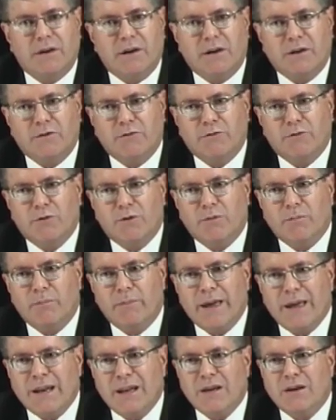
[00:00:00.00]
And for
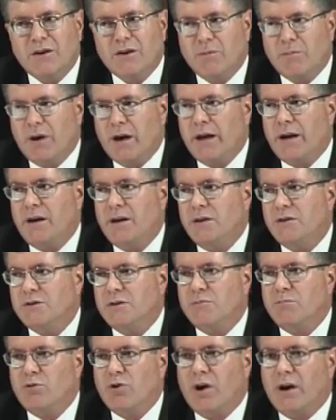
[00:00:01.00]
many commodities
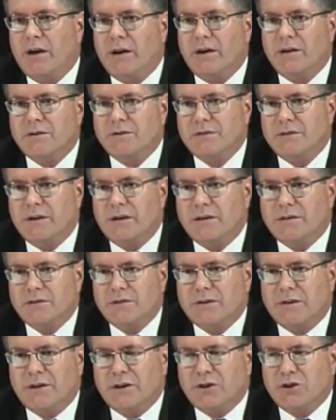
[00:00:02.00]
and products,
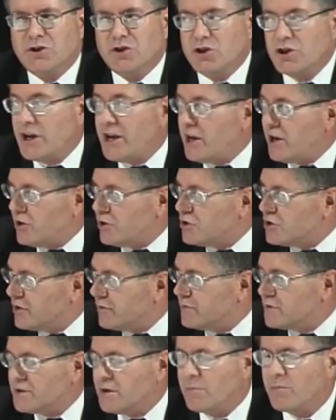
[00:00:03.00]
that's an exchange
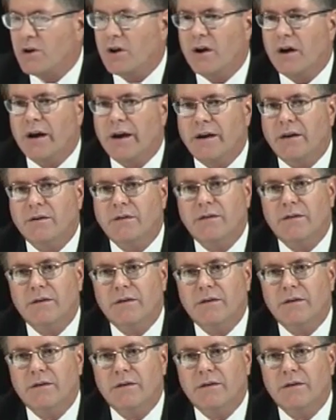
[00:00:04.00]
of some kind.